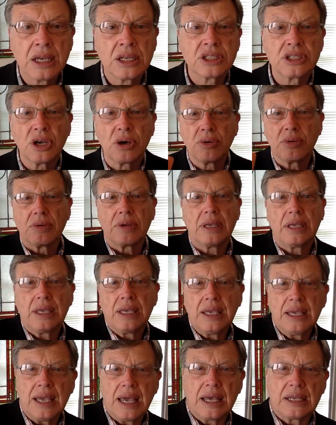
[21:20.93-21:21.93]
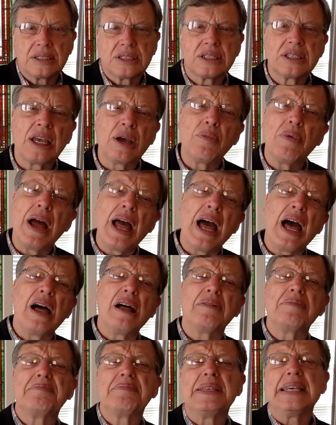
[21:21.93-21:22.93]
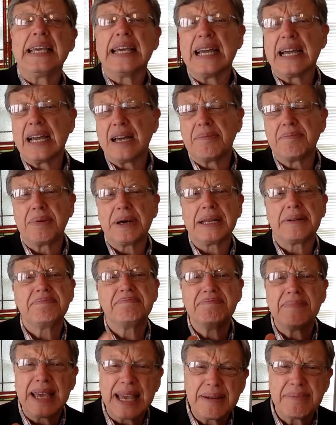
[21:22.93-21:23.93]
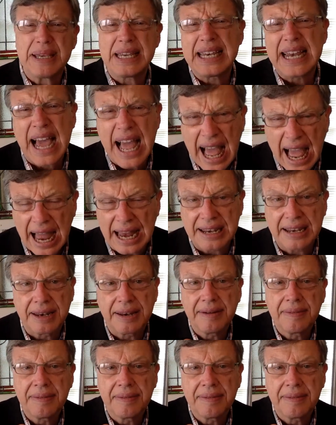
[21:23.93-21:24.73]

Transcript: So he has to say, well, yeah, but maybe not.